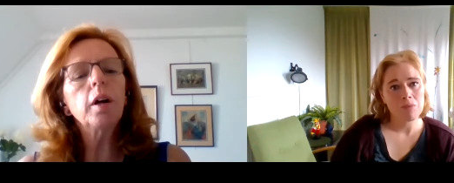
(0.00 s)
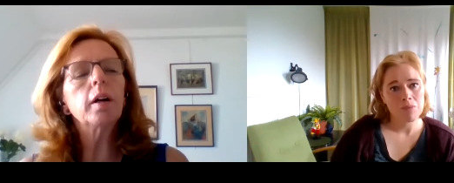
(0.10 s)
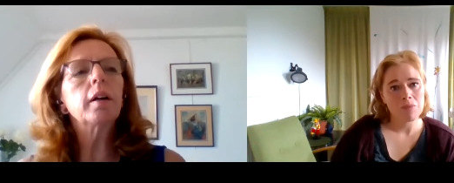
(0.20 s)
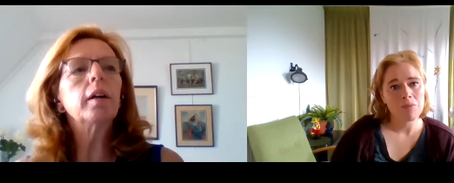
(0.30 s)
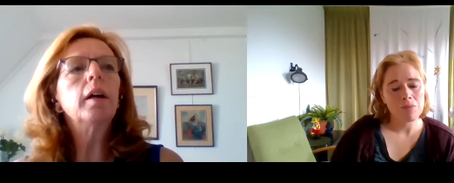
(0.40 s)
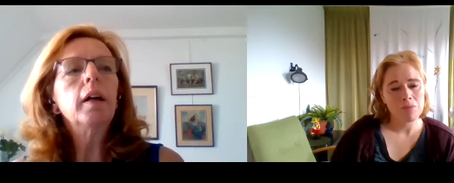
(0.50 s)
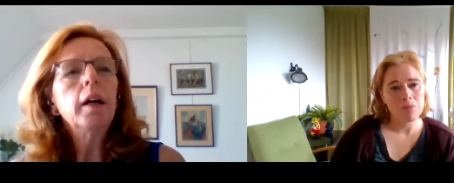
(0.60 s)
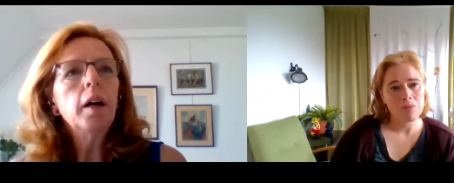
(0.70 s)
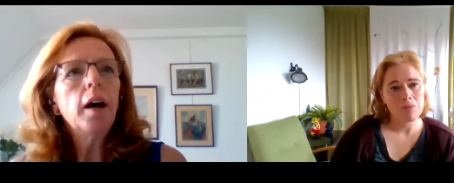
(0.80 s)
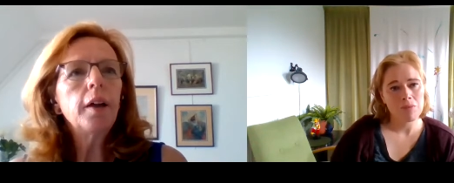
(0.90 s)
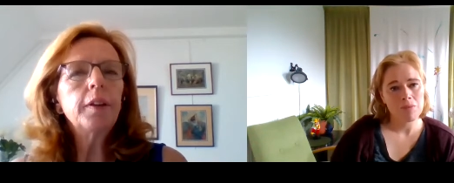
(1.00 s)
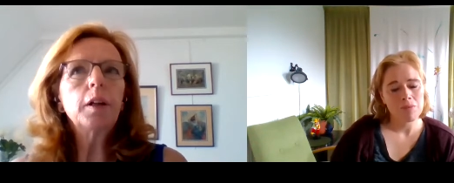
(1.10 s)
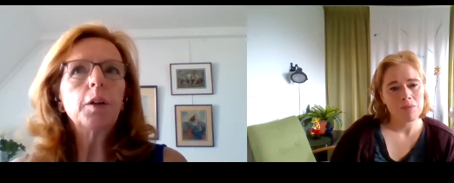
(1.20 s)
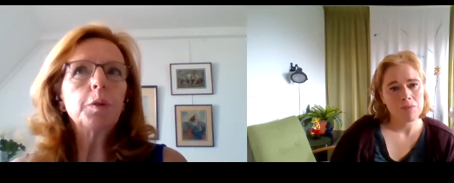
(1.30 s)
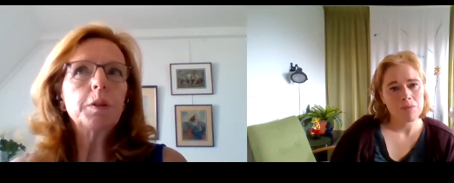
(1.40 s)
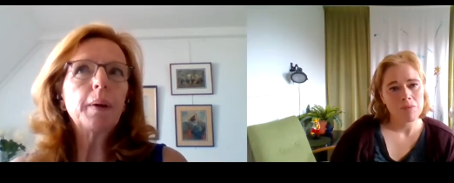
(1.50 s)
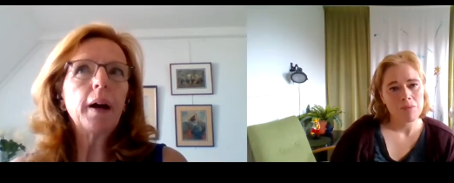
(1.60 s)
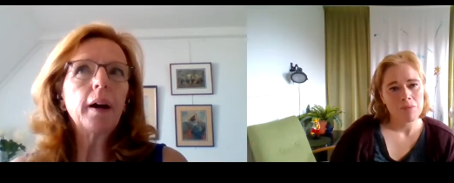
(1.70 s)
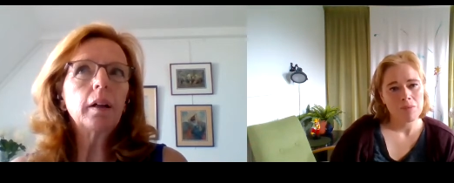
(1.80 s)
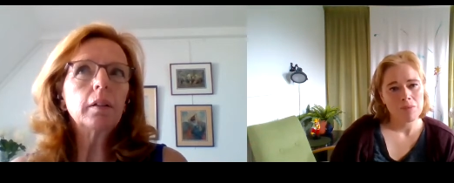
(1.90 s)
Speaker 1: I think it was
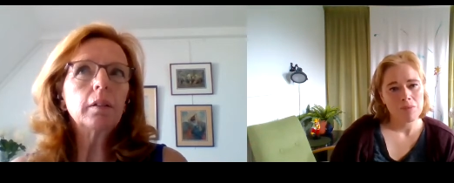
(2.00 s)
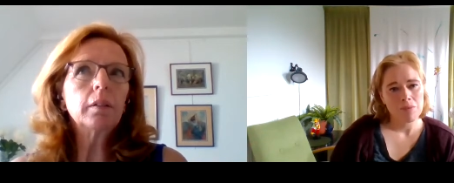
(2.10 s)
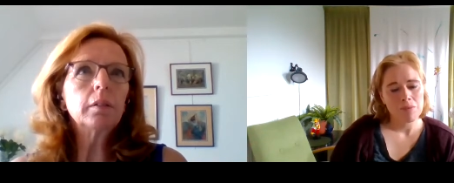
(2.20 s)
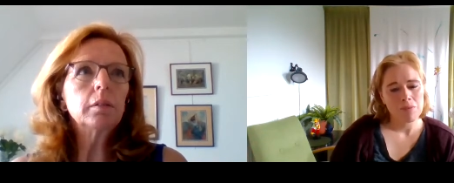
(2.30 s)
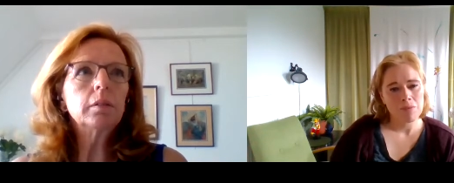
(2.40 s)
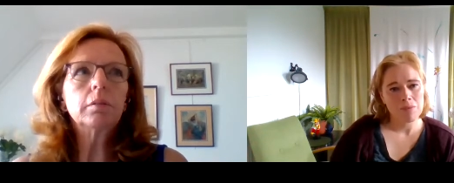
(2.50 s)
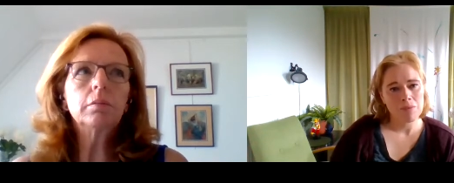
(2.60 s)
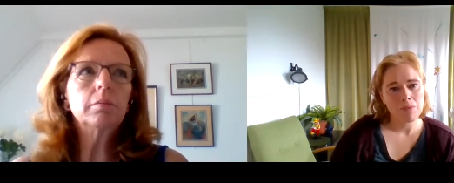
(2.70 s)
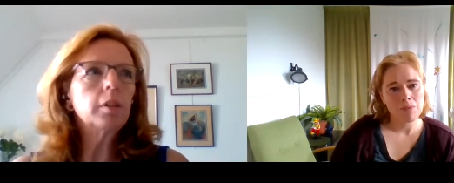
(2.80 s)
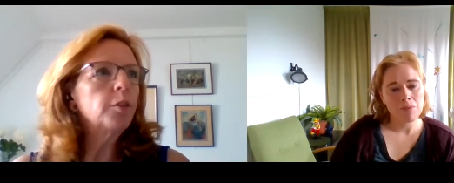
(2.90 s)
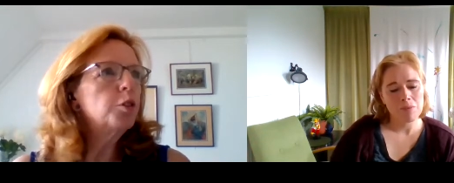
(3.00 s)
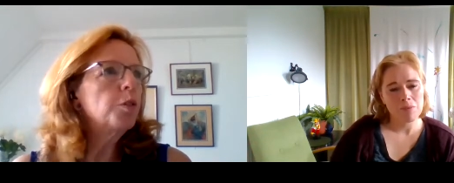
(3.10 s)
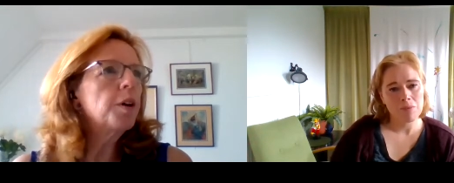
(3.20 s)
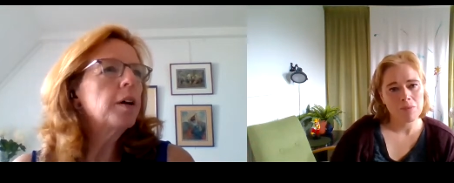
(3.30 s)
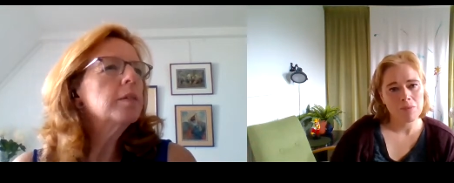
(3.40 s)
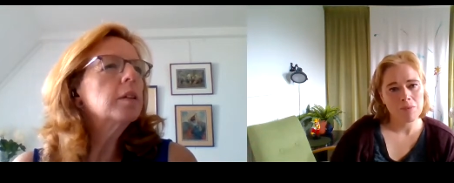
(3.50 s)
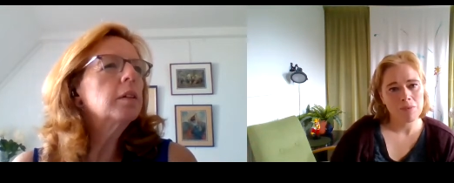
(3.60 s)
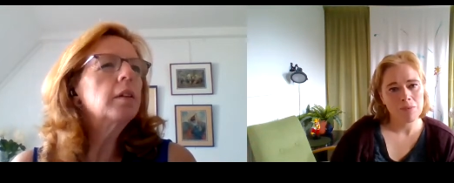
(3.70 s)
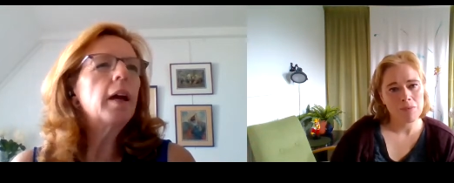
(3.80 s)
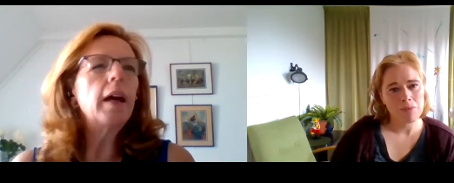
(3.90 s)
back around
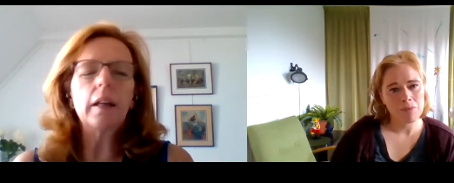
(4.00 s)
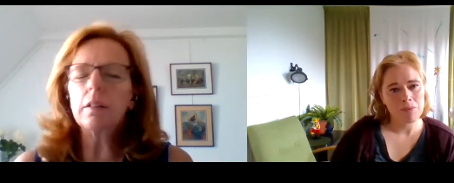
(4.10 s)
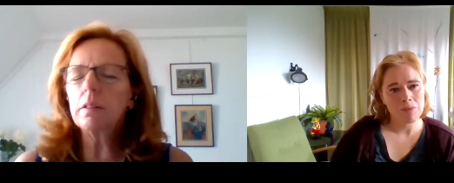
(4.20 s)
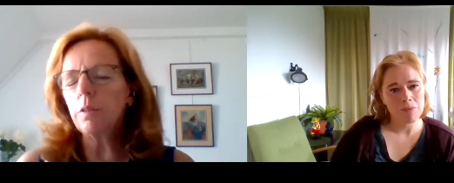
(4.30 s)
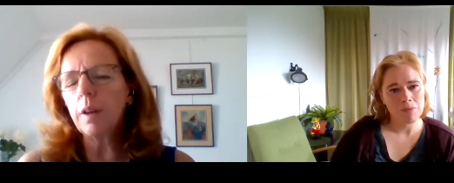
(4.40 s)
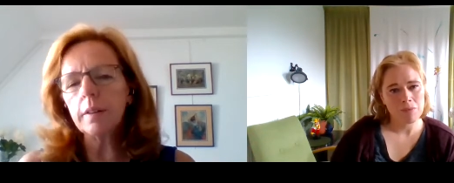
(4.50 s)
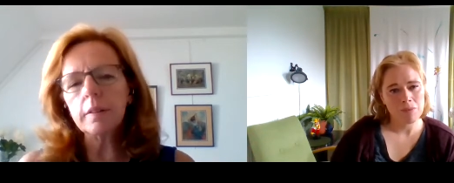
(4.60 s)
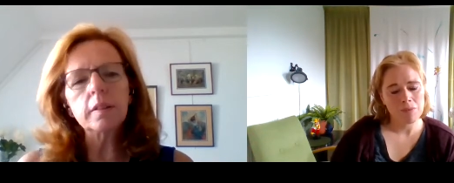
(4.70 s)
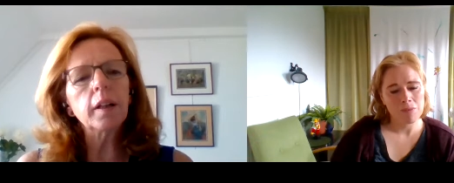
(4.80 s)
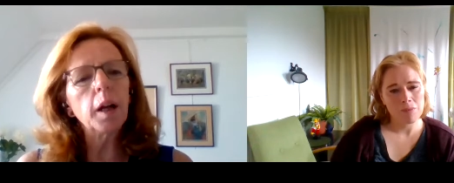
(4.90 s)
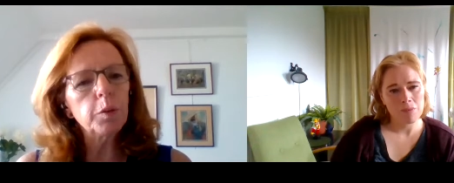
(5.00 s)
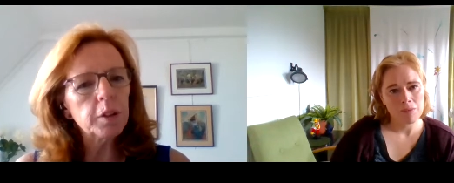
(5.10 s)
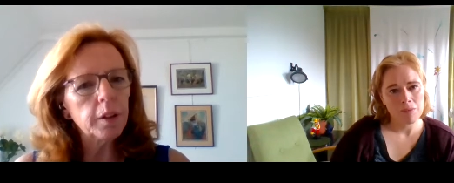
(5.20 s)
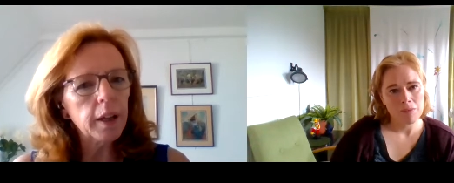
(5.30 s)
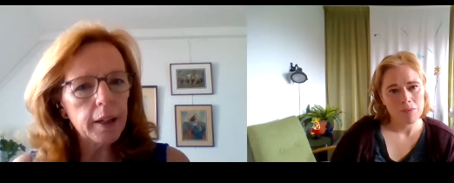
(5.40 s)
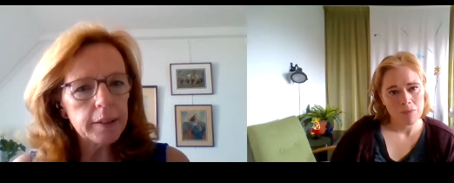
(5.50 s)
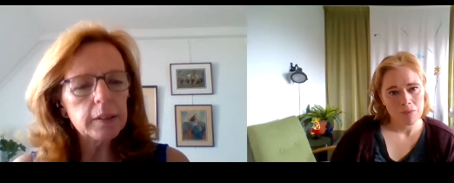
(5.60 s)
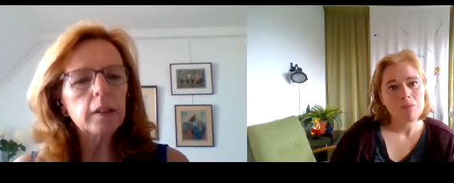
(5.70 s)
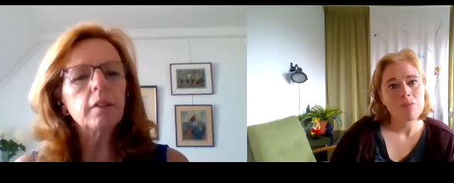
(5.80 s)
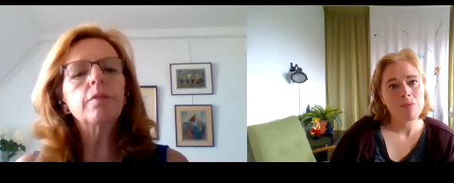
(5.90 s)
2008, 2010, I was on the
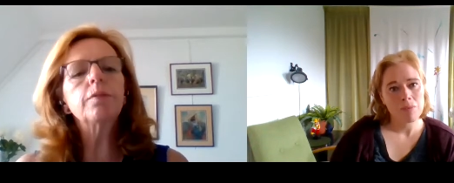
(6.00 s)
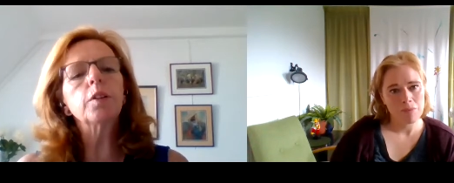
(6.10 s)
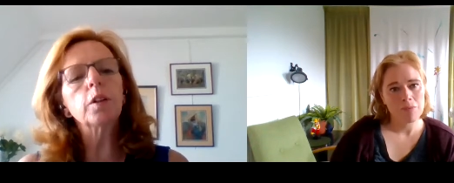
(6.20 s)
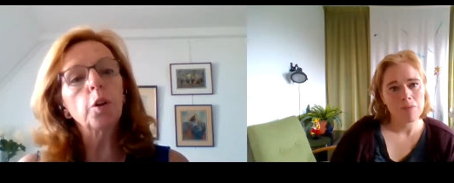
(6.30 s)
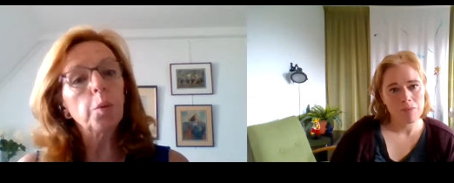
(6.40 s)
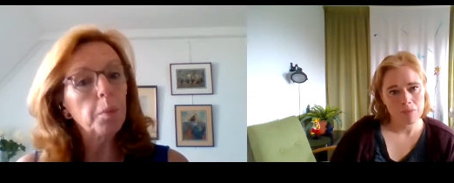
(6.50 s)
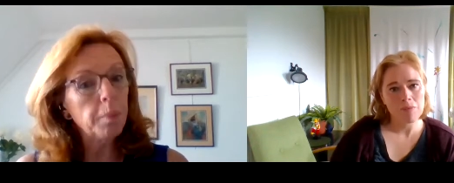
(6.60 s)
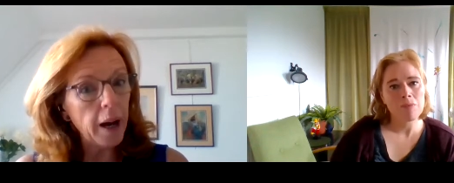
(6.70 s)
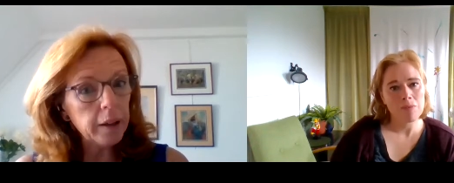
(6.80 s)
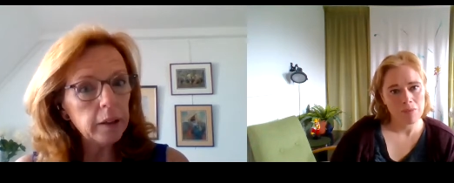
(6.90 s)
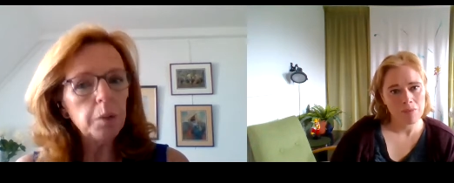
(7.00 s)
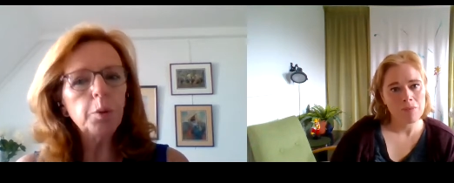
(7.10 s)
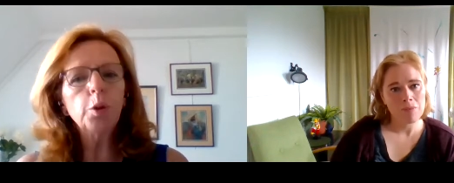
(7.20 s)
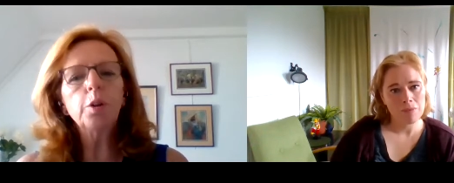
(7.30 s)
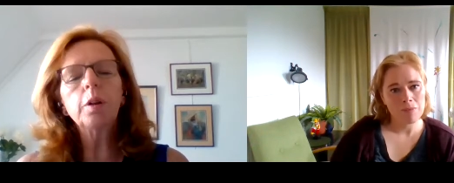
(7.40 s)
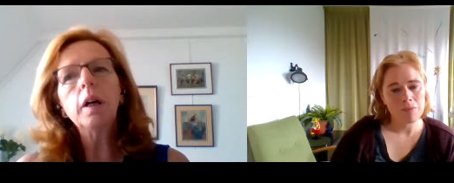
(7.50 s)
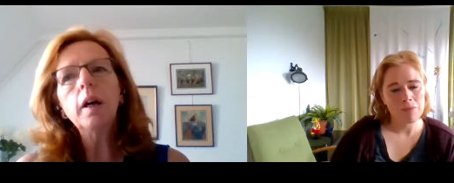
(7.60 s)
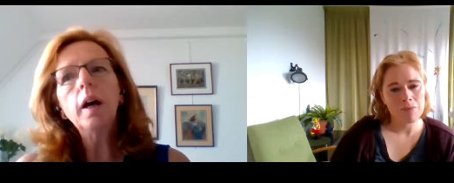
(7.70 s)
ICF Global Marketing Board.